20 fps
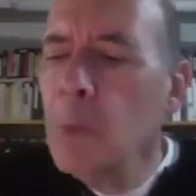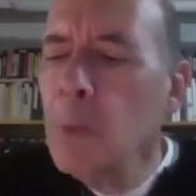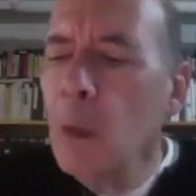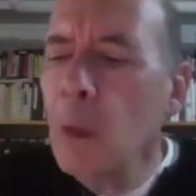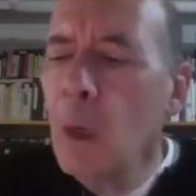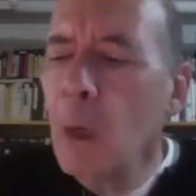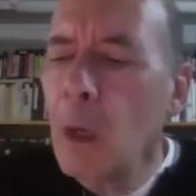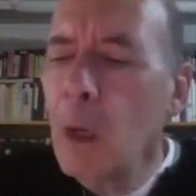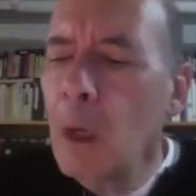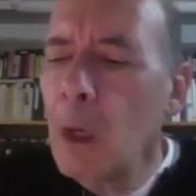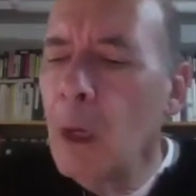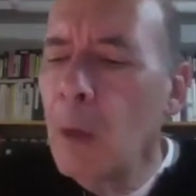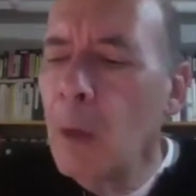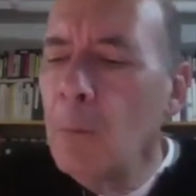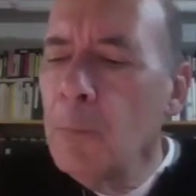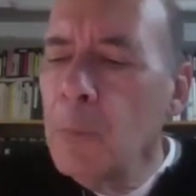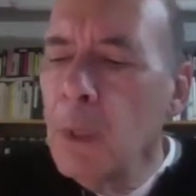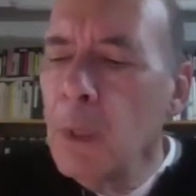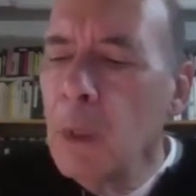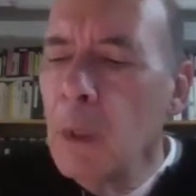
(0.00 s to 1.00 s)

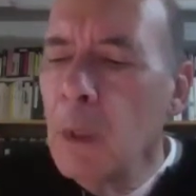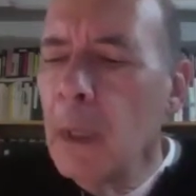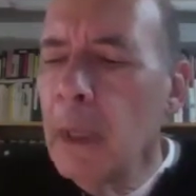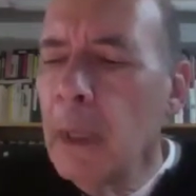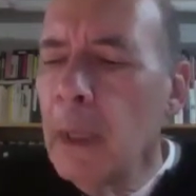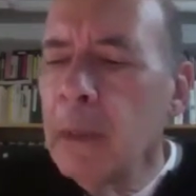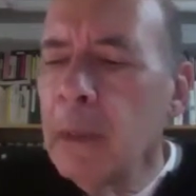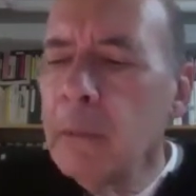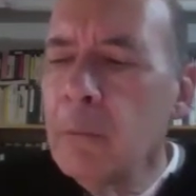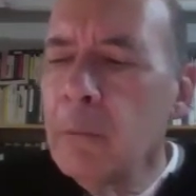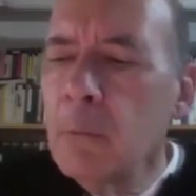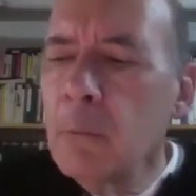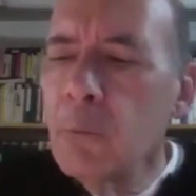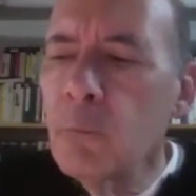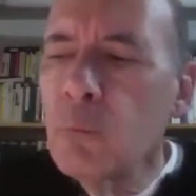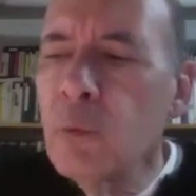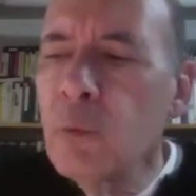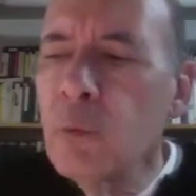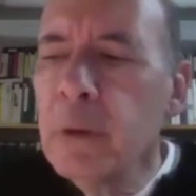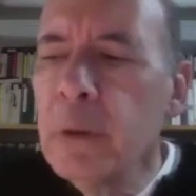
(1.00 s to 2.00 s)
And
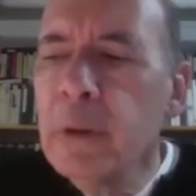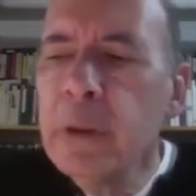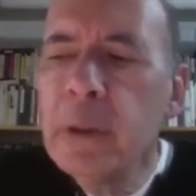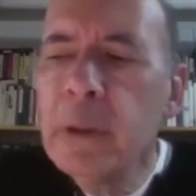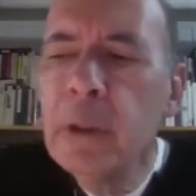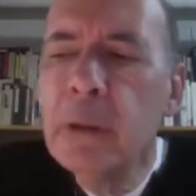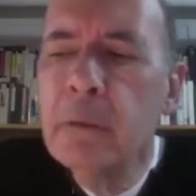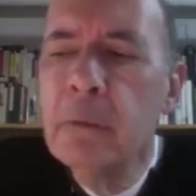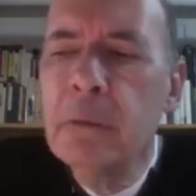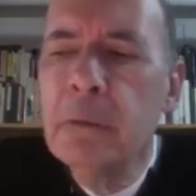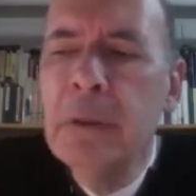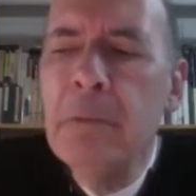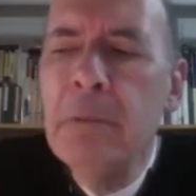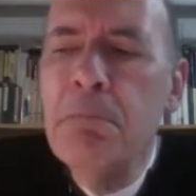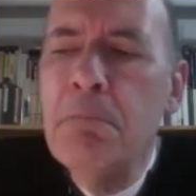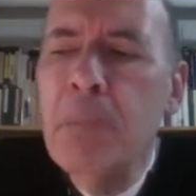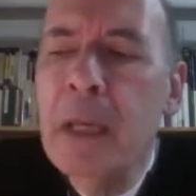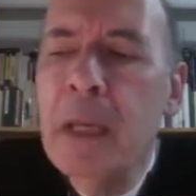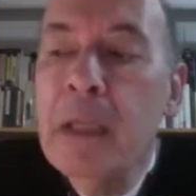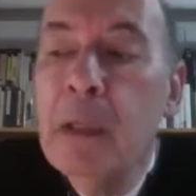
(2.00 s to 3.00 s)
really,
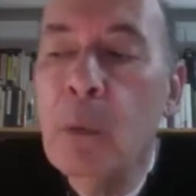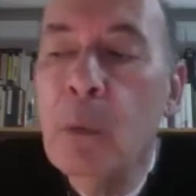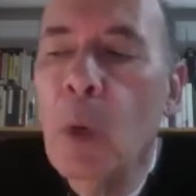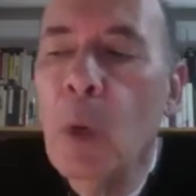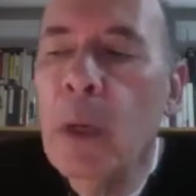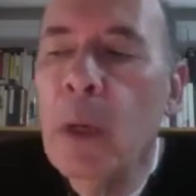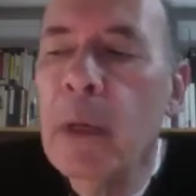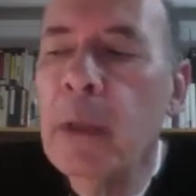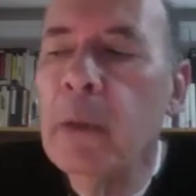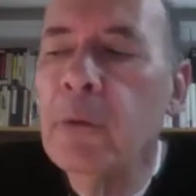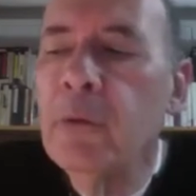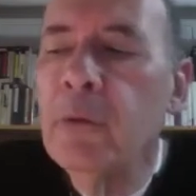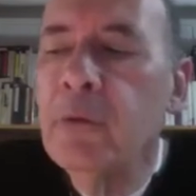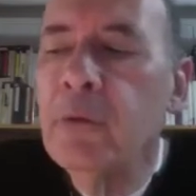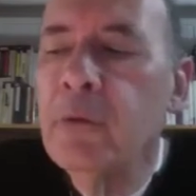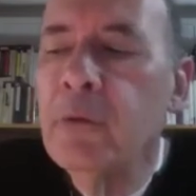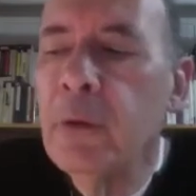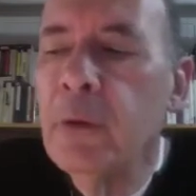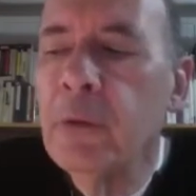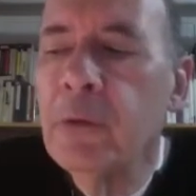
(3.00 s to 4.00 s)
in many
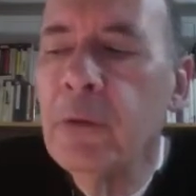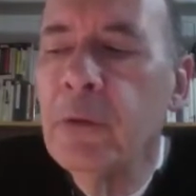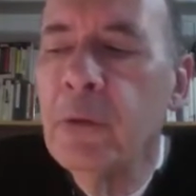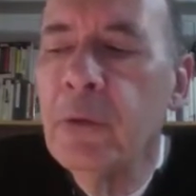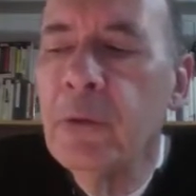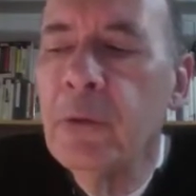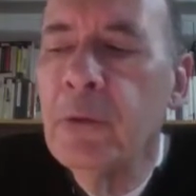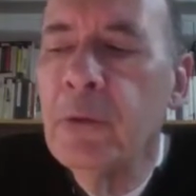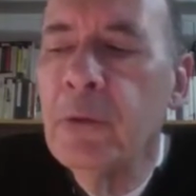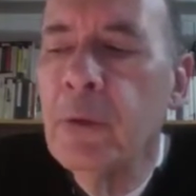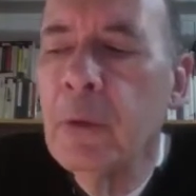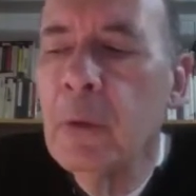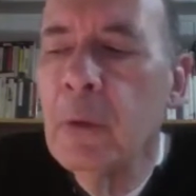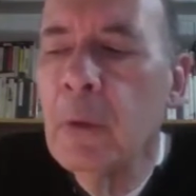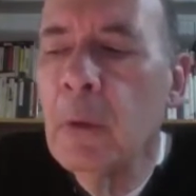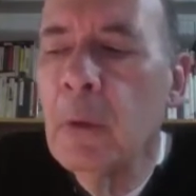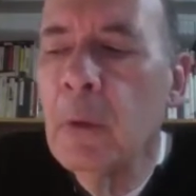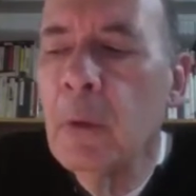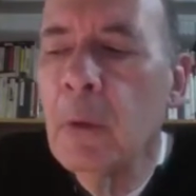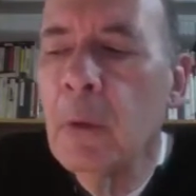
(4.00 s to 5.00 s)
ways, this is,
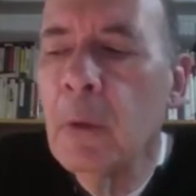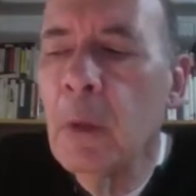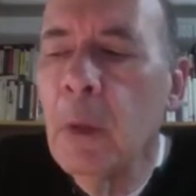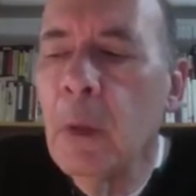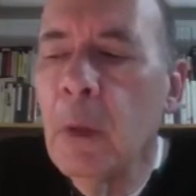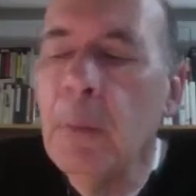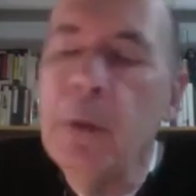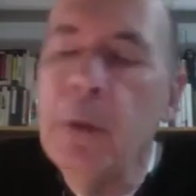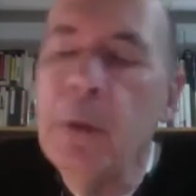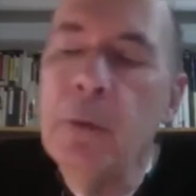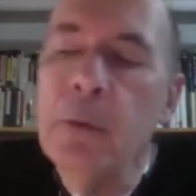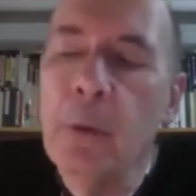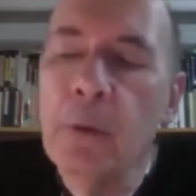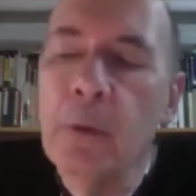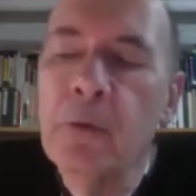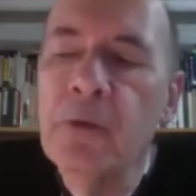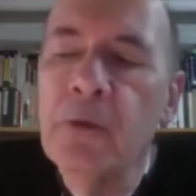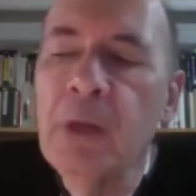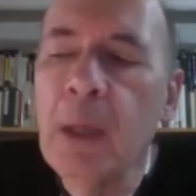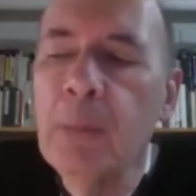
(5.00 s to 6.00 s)
there are
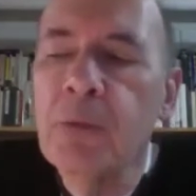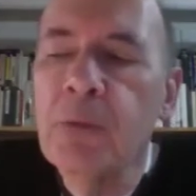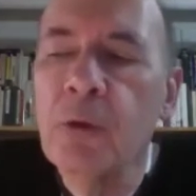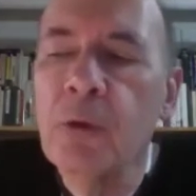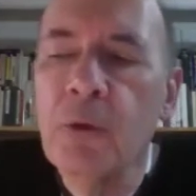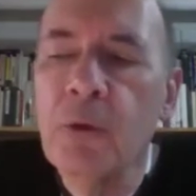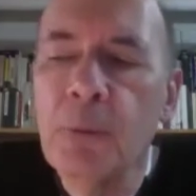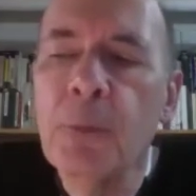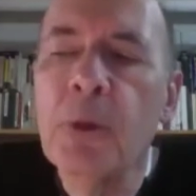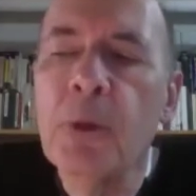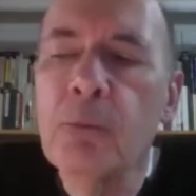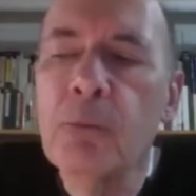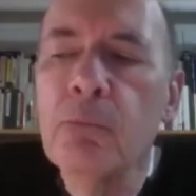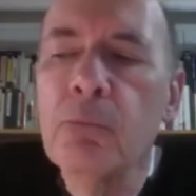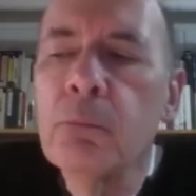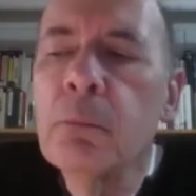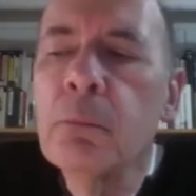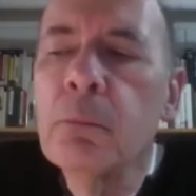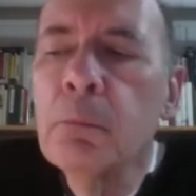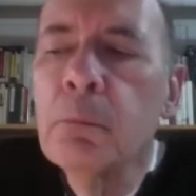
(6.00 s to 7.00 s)
exceptions, but
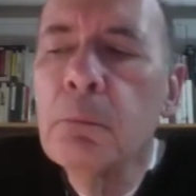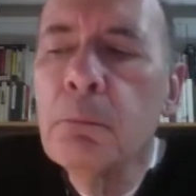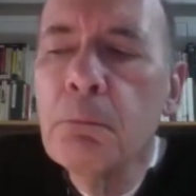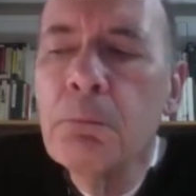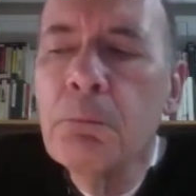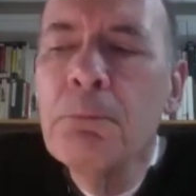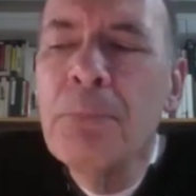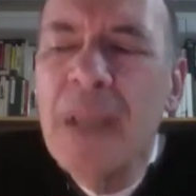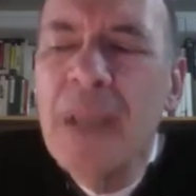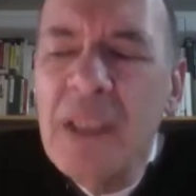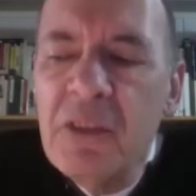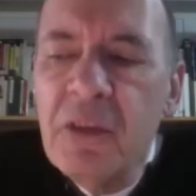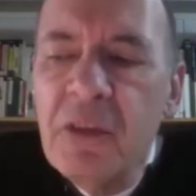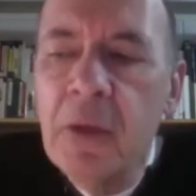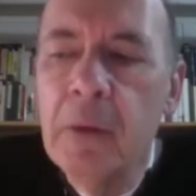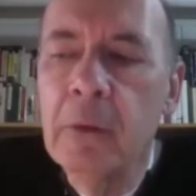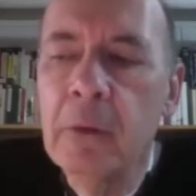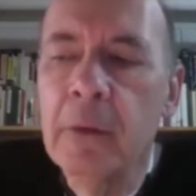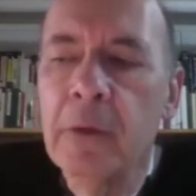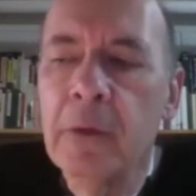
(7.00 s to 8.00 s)

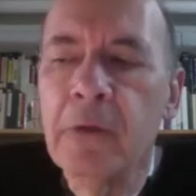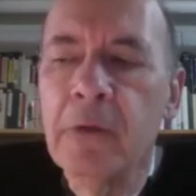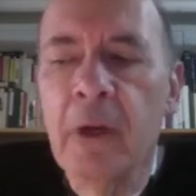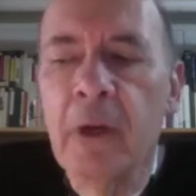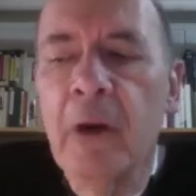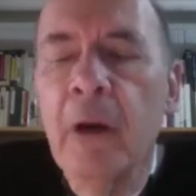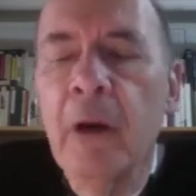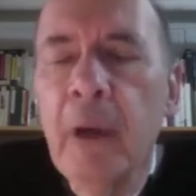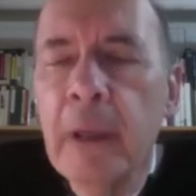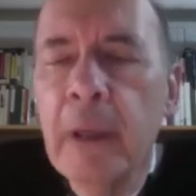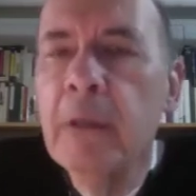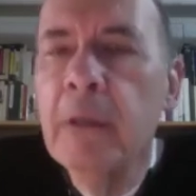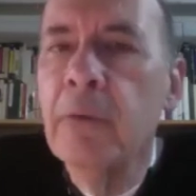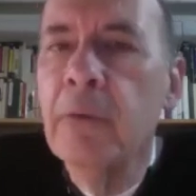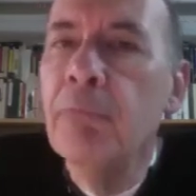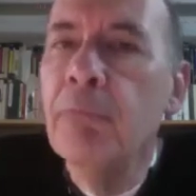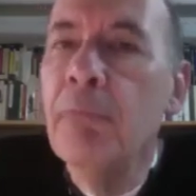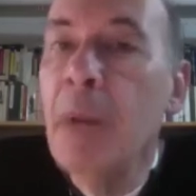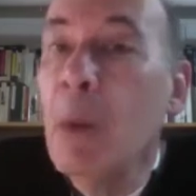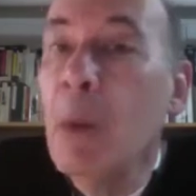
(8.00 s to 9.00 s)
basically it's a kind of
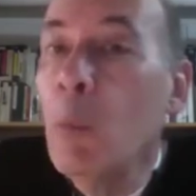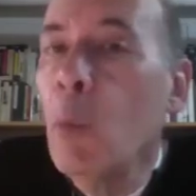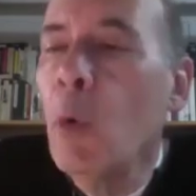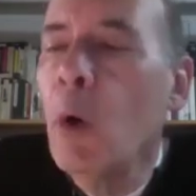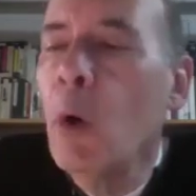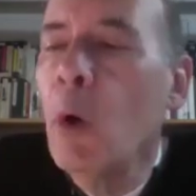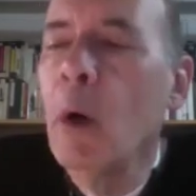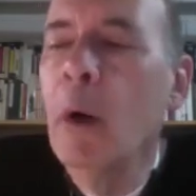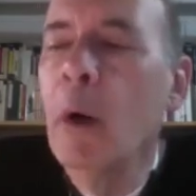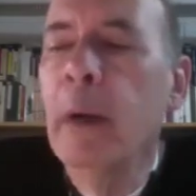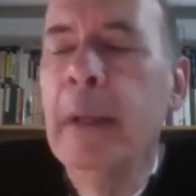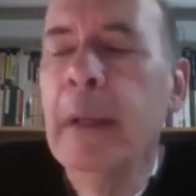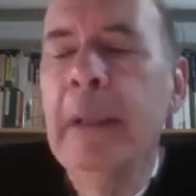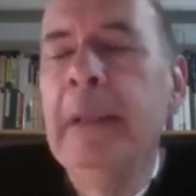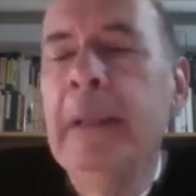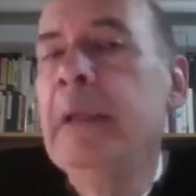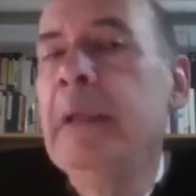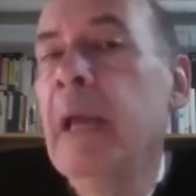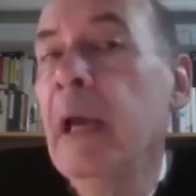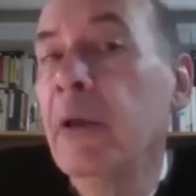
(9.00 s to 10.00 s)
memoir
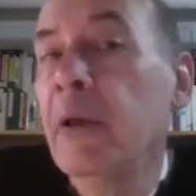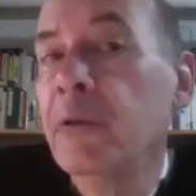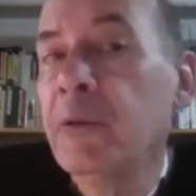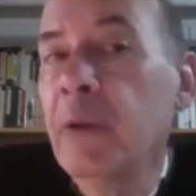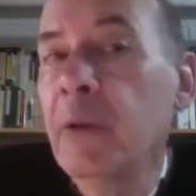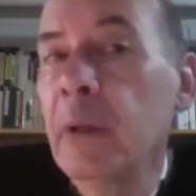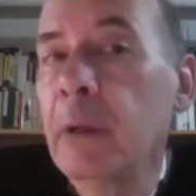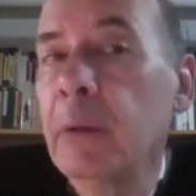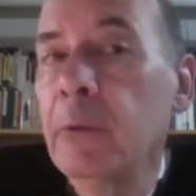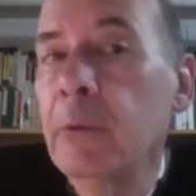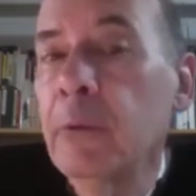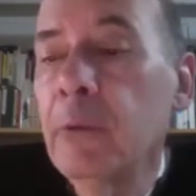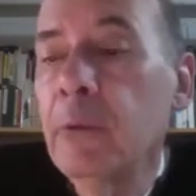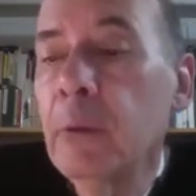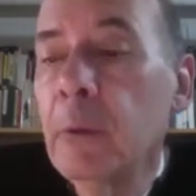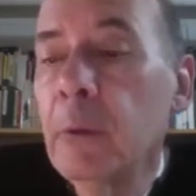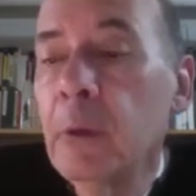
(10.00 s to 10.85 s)
in essays.